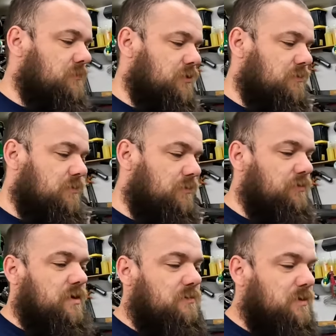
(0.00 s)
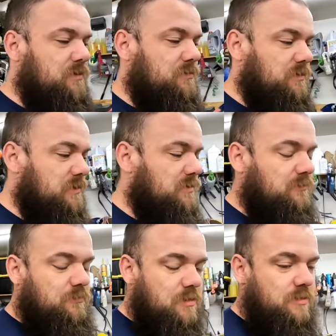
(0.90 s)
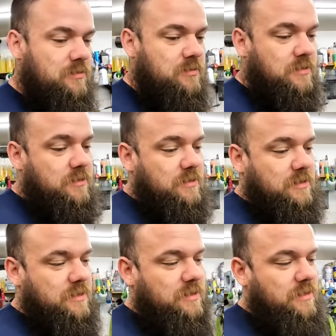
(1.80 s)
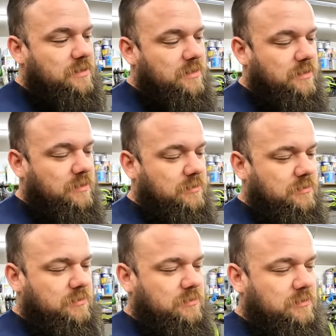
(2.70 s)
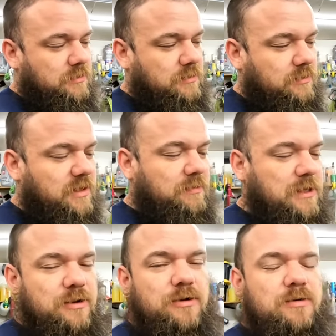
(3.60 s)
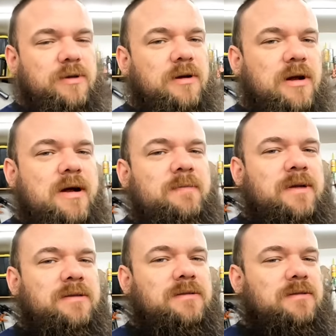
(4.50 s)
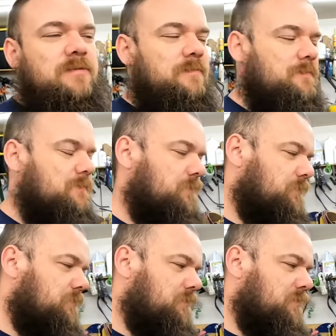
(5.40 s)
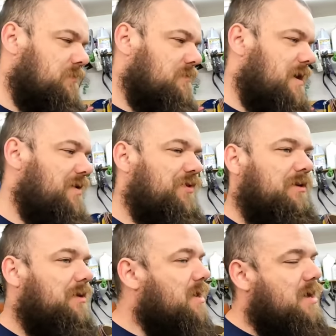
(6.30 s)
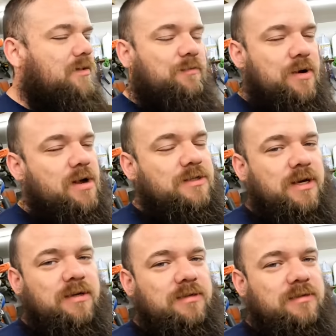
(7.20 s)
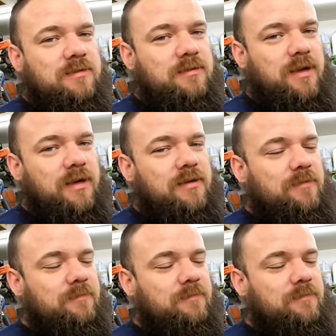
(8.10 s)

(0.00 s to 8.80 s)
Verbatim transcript: So hopefully I can make all this stuff work. And let me know in the comments. I have a lot of projects. Like